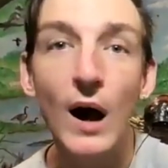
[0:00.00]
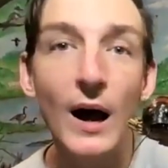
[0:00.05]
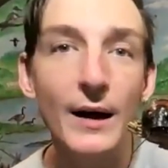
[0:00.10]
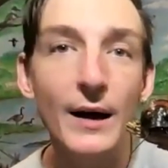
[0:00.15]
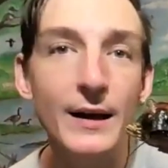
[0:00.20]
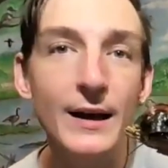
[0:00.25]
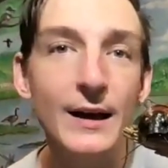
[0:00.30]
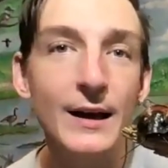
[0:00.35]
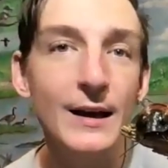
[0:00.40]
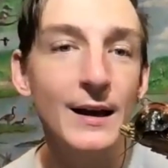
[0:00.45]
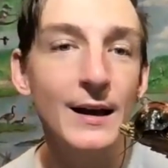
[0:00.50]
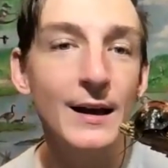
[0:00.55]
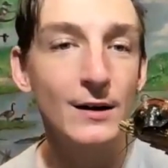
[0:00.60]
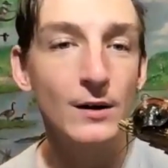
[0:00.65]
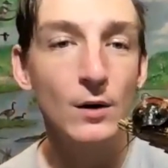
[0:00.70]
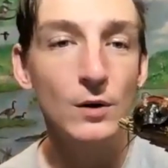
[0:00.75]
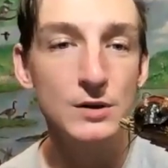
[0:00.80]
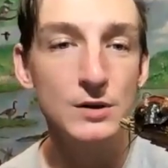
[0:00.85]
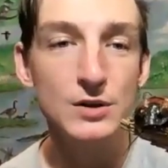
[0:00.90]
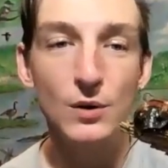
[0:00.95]
rotting
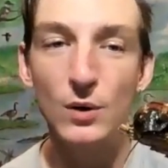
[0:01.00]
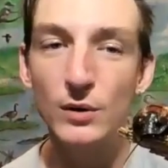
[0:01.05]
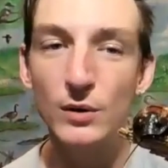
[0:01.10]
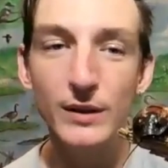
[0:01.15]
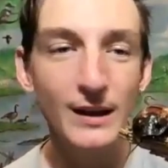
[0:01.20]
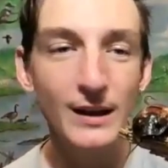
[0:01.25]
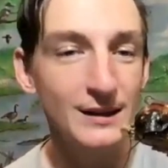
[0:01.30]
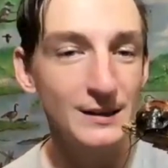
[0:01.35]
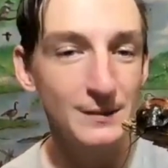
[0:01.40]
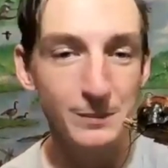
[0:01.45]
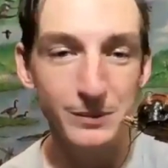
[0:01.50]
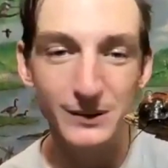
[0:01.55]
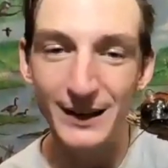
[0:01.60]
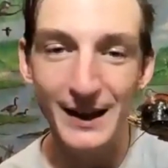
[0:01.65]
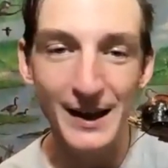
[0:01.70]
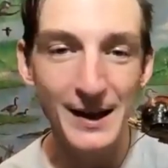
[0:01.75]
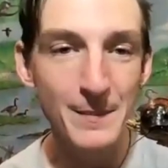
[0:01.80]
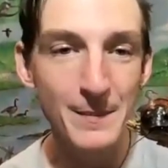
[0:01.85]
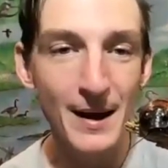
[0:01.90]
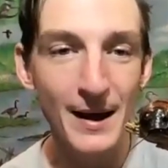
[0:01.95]
and also all that
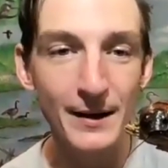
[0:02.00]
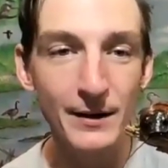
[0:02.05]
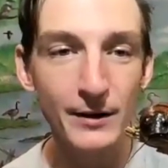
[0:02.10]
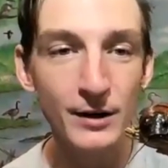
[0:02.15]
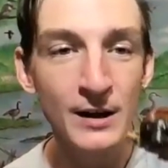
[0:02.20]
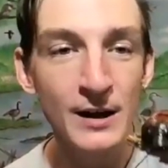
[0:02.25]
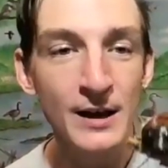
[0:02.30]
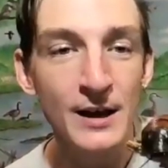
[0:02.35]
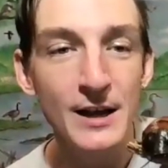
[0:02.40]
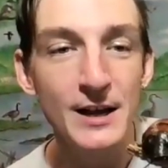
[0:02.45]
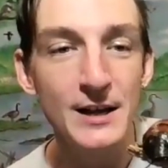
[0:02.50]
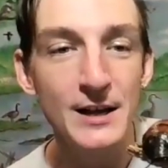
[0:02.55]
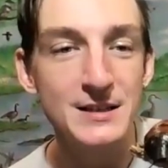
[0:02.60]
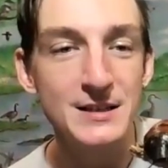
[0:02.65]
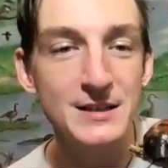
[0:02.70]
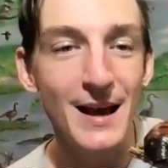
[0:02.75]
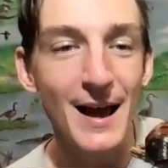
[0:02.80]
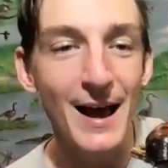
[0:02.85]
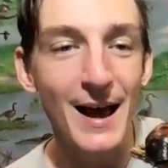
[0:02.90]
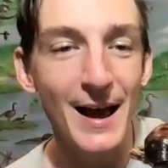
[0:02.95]
plant matter
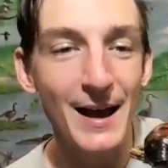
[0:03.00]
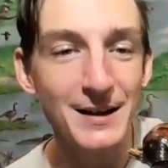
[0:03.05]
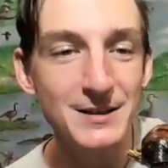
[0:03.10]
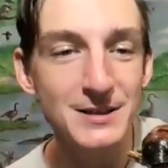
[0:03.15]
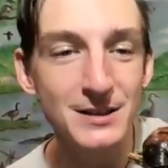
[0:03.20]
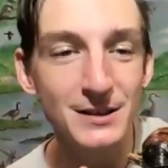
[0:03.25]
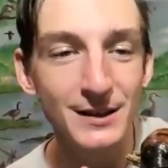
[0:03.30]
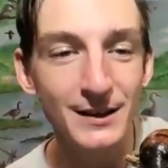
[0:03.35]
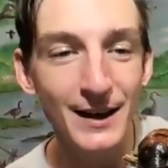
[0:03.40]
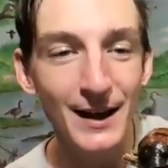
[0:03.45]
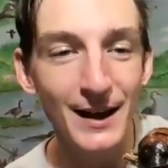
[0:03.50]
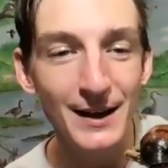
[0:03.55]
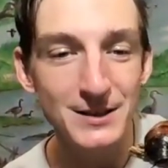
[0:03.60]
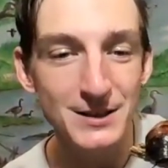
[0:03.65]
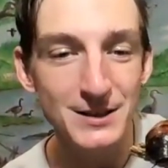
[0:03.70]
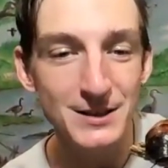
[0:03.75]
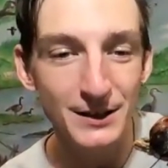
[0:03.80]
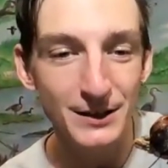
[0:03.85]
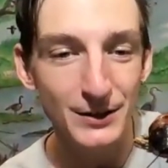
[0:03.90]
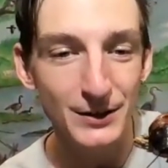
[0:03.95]
is excellent,
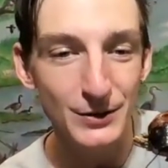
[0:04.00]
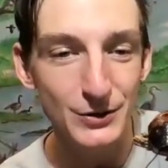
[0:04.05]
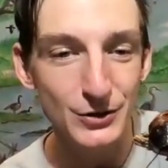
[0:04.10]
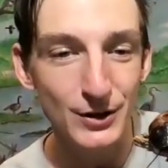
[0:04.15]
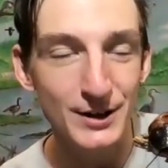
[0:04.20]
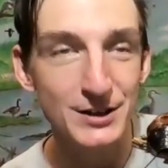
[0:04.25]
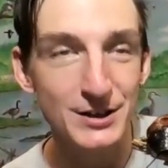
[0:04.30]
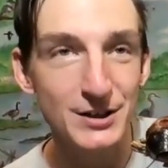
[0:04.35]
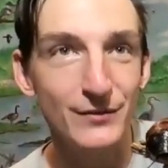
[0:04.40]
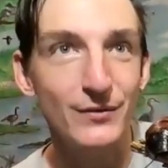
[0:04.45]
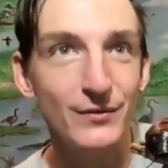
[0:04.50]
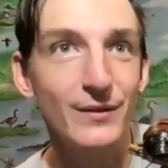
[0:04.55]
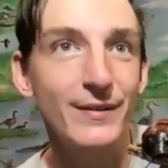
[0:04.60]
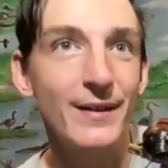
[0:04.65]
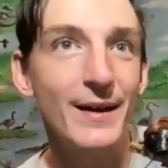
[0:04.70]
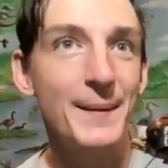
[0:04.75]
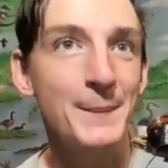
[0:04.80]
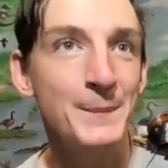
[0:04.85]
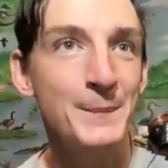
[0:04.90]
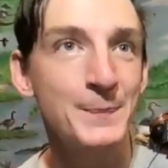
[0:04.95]
excellent nutrition
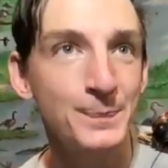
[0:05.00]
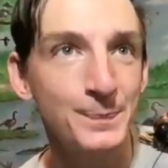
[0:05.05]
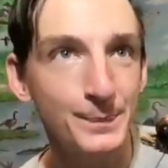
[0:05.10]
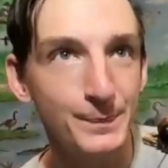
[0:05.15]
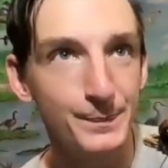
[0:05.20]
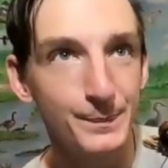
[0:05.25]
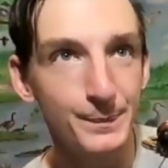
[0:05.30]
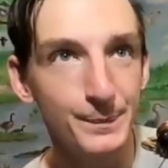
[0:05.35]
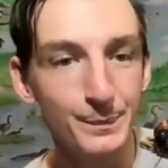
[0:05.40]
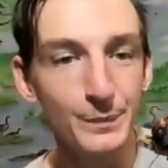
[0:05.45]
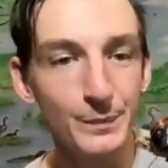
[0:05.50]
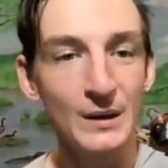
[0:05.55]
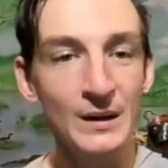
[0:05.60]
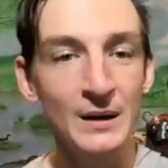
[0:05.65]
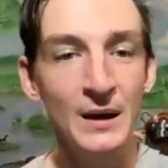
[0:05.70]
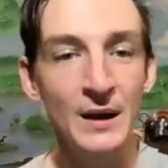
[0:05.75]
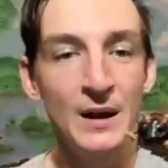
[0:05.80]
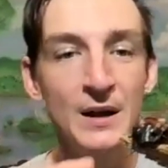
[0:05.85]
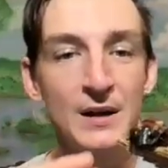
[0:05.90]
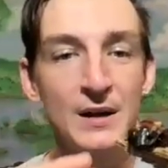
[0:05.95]
for them.
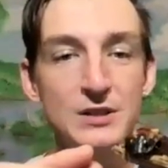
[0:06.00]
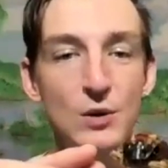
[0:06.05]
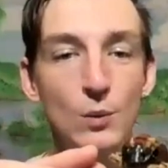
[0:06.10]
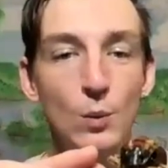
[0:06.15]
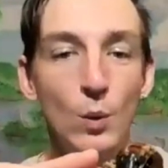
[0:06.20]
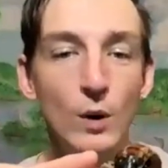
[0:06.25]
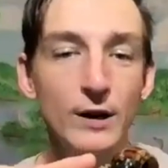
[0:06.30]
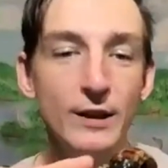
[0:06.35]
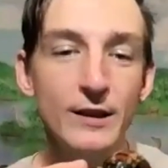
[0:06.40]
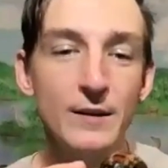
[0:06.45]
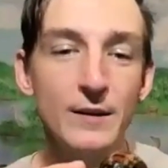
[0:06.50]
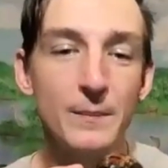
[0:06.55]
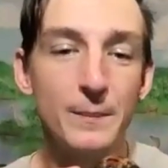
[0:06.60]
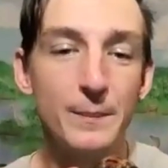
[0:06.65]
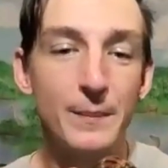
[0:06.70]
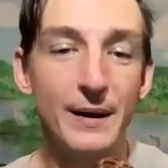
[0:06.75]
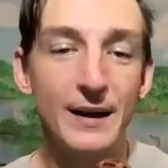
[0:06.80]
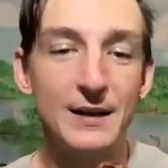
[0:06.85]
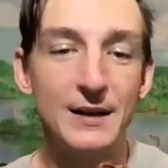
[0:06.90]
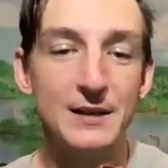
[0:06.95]
So one of
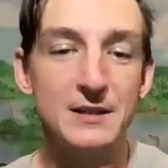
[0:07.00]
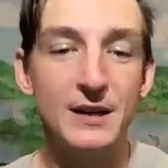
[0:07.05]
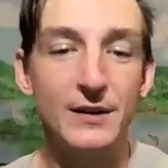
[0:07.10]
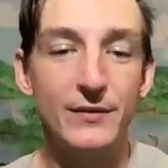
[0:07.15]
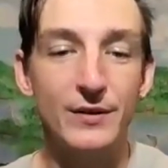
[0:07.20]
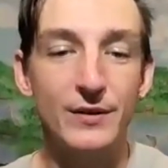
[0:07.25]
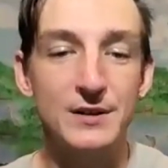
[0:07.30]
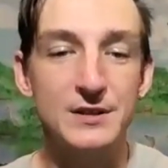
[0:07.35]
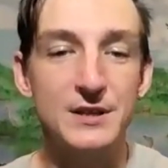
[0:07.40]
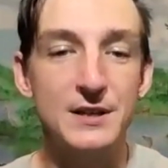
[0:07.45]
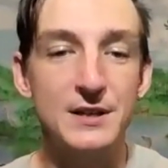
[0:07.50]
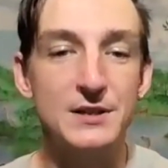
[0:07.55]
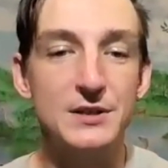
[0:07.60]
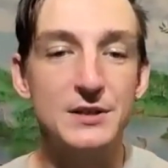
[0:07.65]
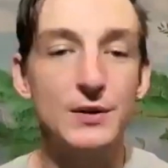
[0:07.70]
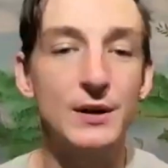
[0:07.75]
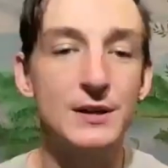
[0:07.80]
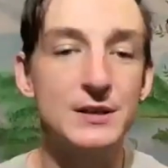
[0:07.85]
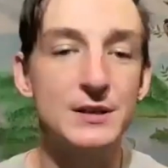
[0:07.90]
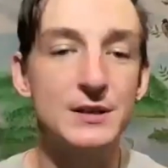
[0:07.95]
the biggest
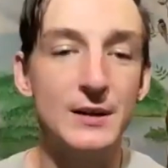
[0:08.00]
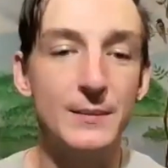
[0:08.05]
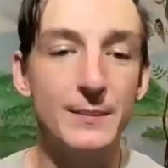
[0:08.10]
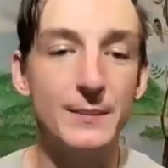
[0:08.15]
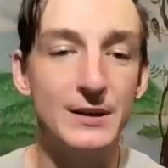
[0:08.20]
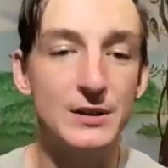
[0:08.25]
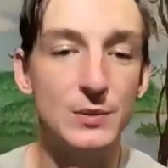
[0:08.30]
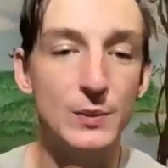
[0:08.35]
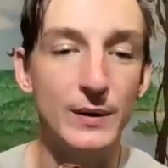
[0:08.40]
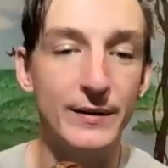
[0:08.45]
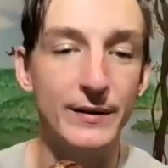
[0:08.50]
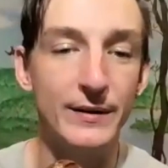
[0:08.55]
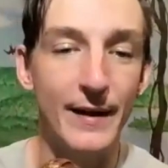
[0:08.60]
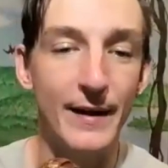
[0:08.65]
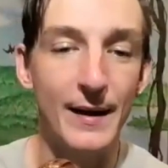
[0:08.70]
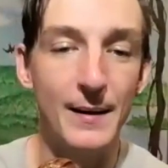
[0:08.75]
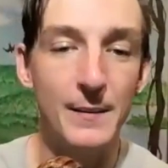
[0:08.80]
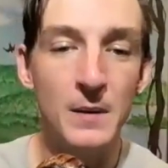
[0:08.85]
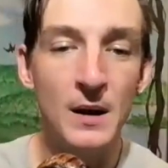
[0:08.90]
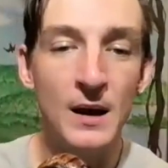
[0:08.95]
differences you can see
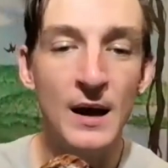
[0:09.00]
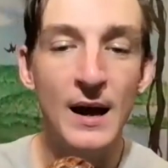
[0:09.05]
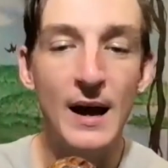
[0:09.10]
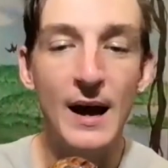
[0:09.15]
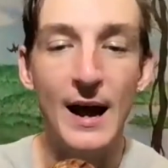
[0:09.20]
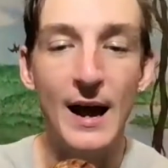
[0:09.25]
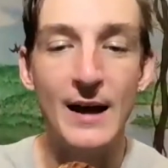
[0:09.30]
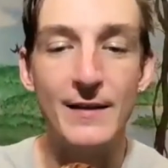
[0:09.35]
between them